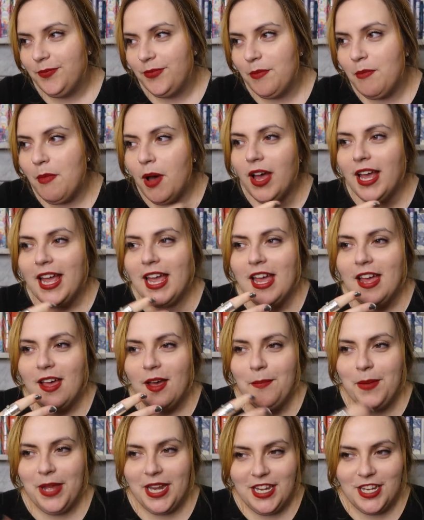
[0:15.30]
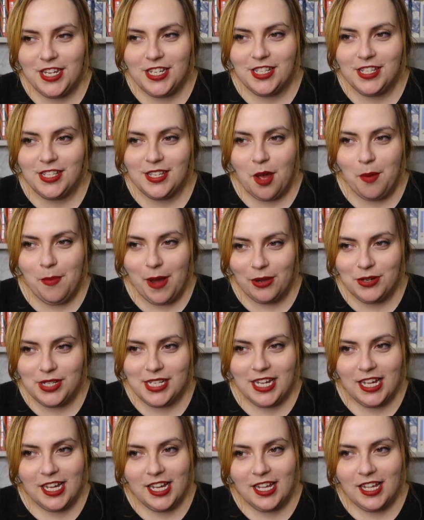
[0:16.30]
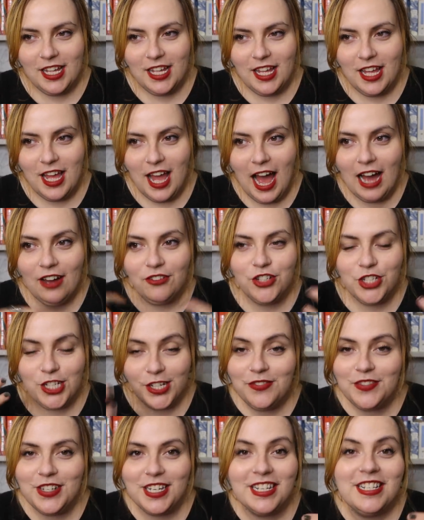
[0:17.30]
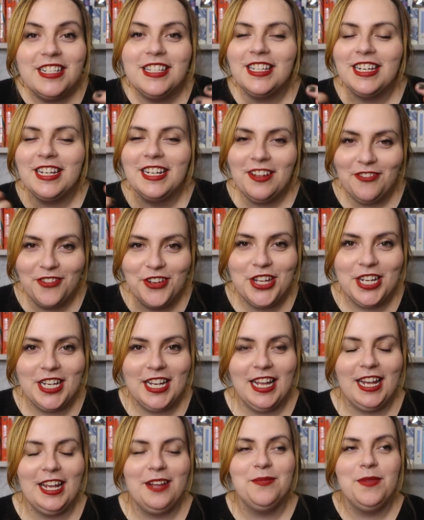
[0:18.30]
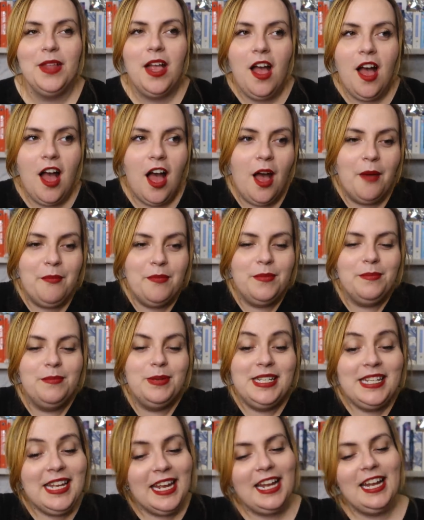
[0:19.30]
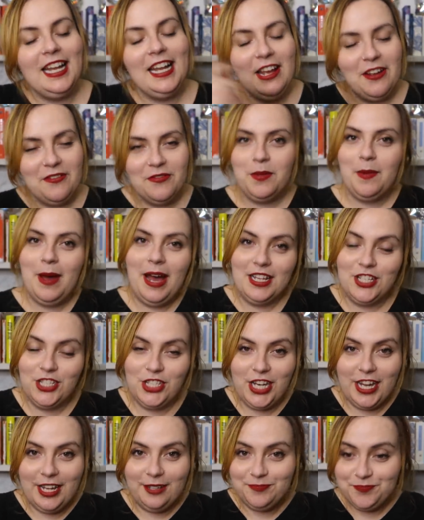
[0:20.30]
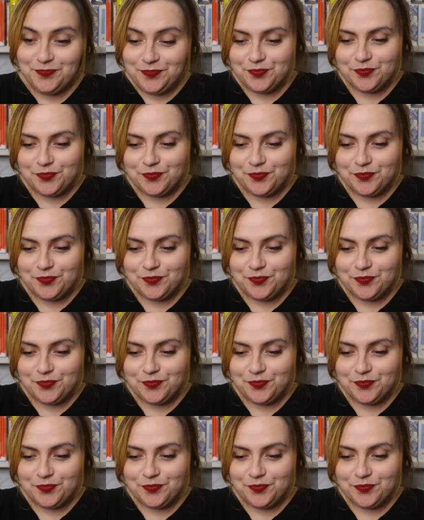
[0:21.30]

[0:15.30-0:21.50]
my opinions about it have shifted significantly, particularly over the past year.